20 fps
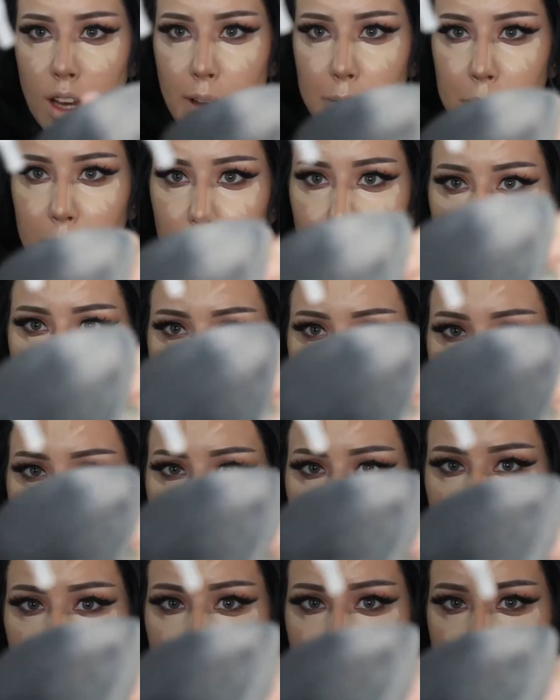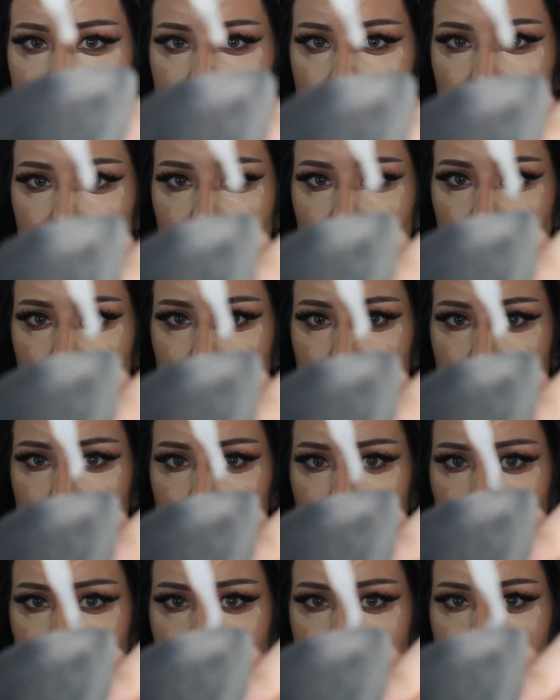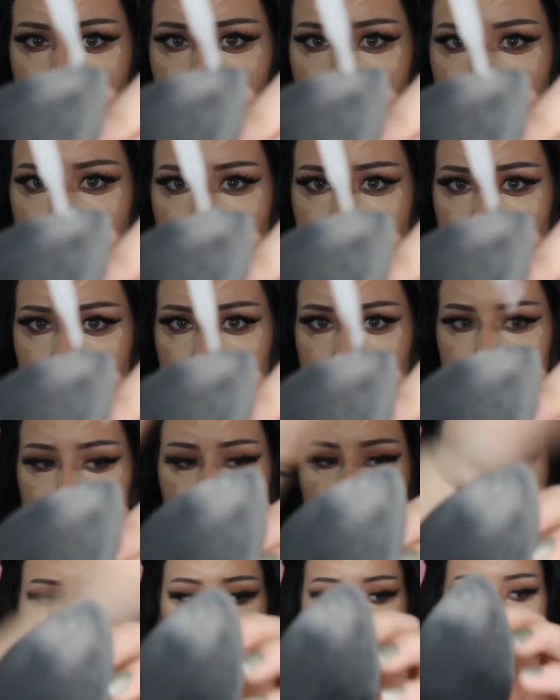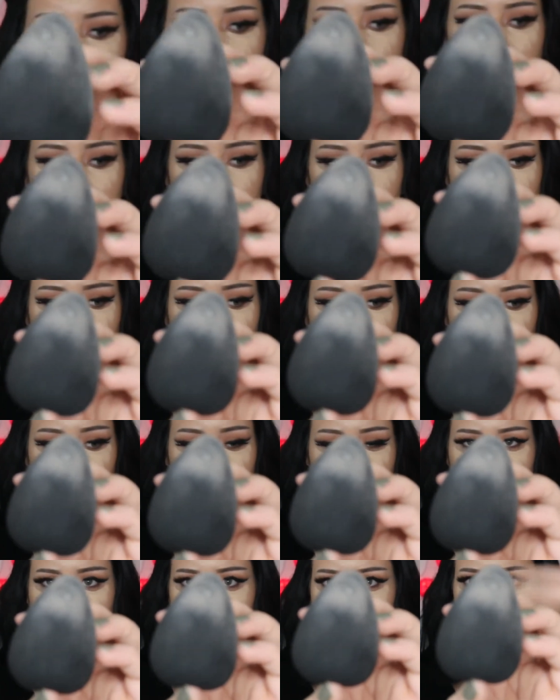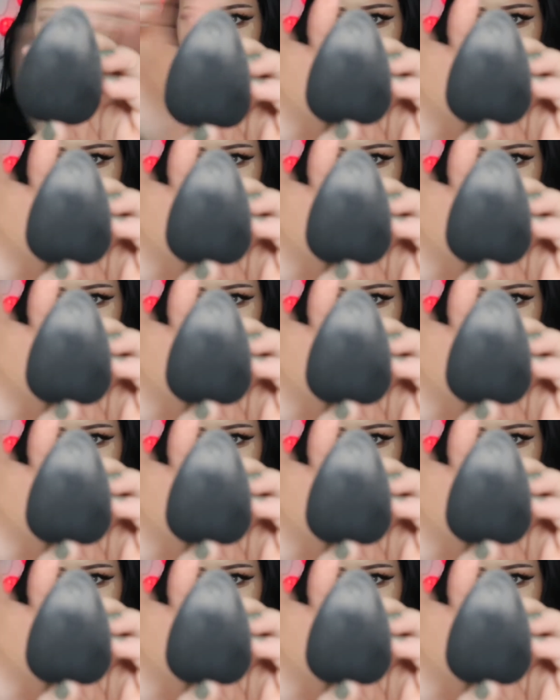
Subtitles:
I'm going to add a little bit more Dream Serum to my